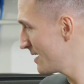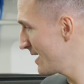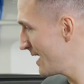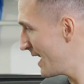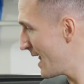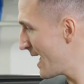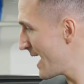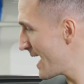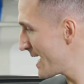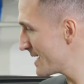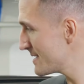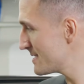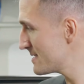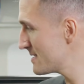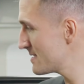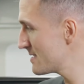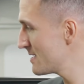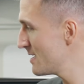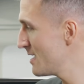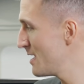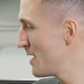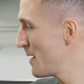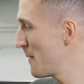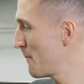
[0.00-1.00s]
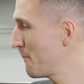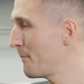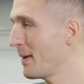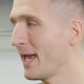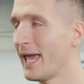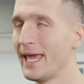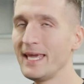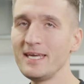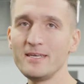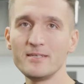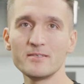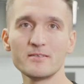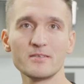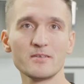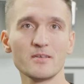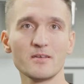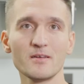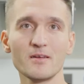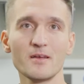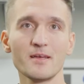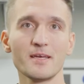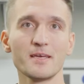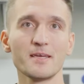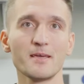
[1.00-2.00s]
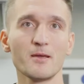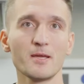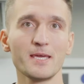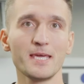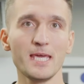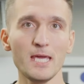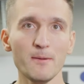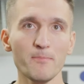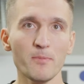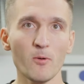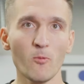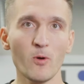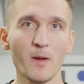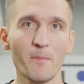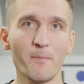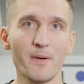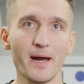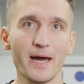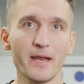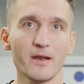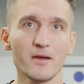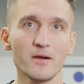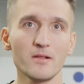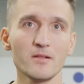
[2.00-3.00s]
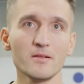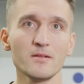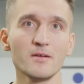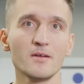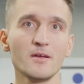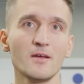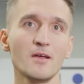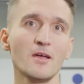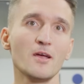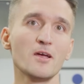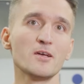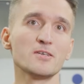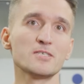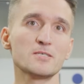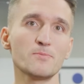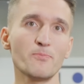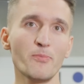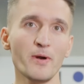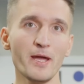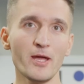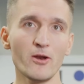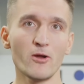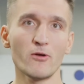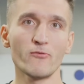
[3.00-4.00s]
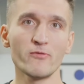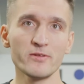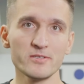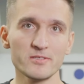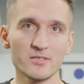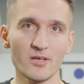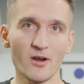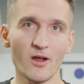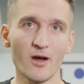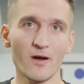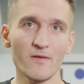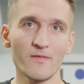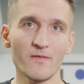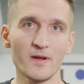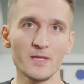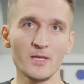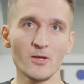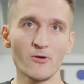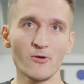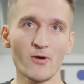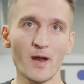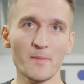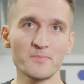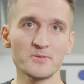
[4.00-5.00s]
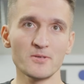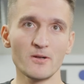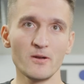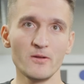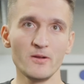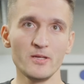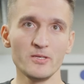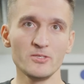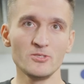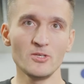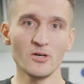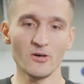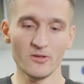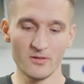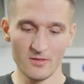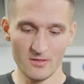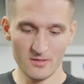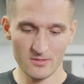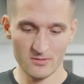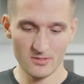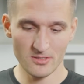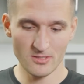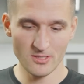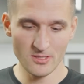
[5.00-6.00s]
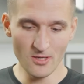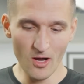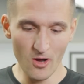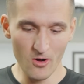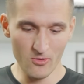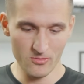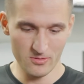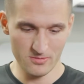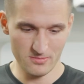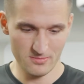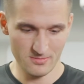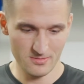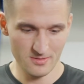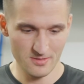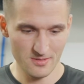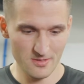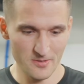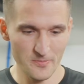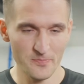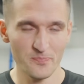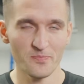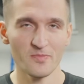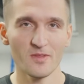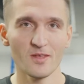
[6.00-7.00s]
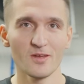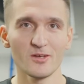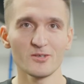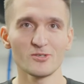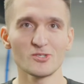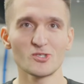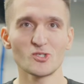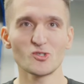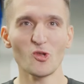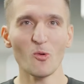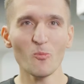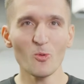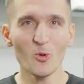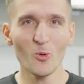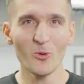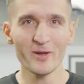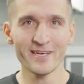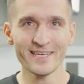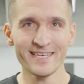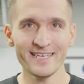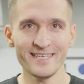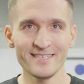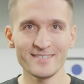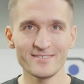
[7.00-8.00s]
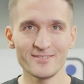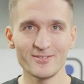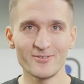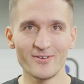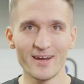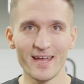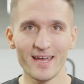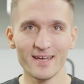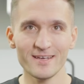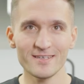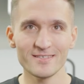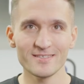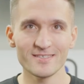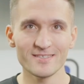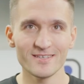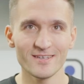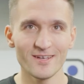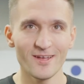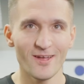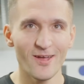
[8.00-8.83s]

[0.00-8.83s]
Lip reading: glass, paint, keep a wet panel, spray it on, rinse it off, and you're absolutely done. So, some quick Easter eggs